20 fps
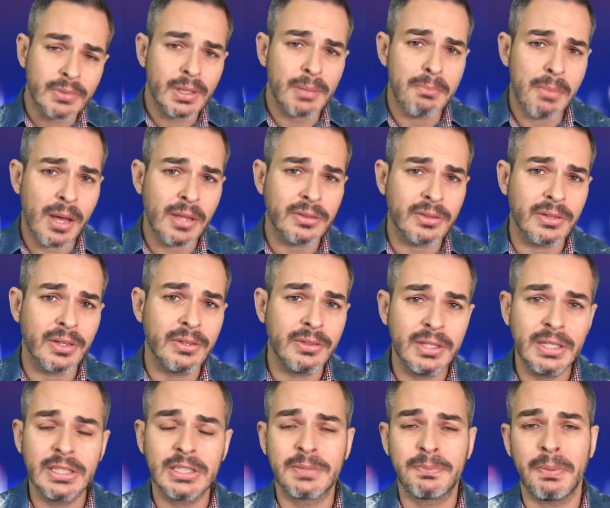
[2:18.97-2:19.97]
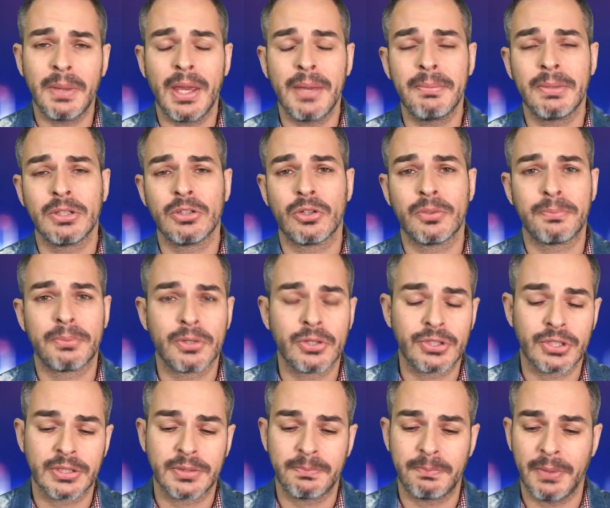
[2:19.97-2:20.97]
Monthly lease payment or a
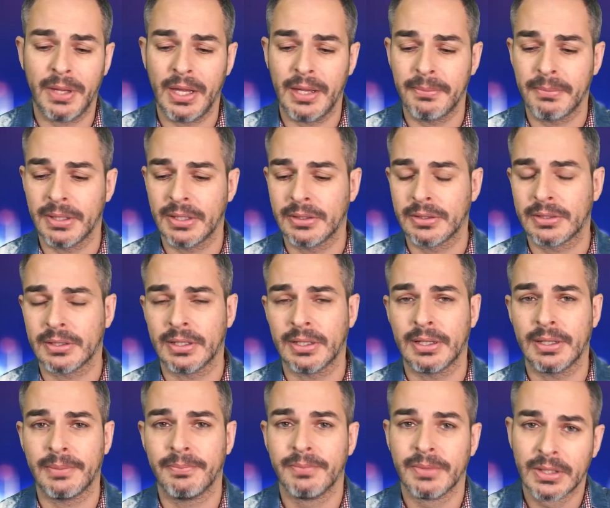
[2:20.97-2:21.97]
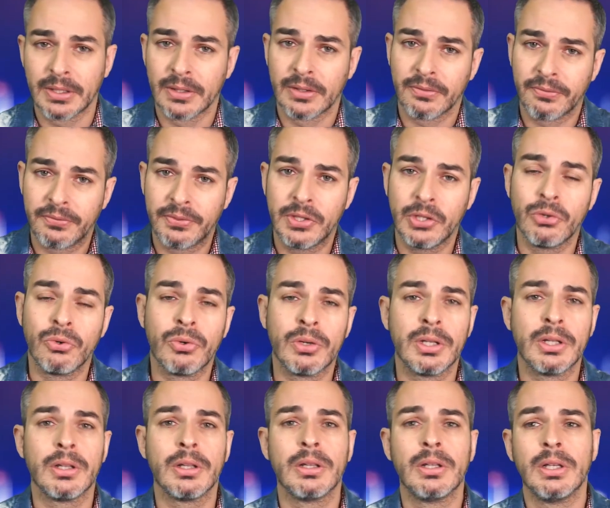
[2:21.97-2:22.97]
purchase payment, uh,
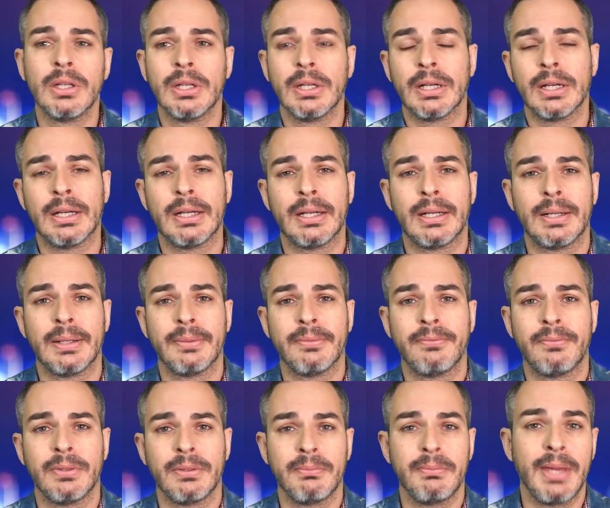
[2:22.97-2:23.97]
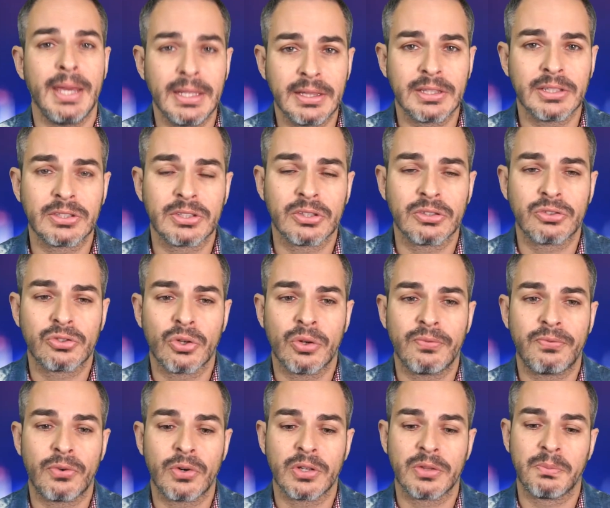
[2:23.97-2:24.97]
fuel uh, maintenance and so
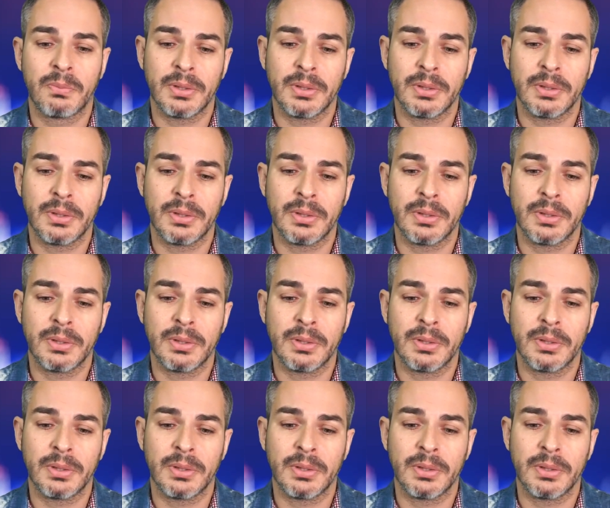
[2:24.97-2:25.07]
forth.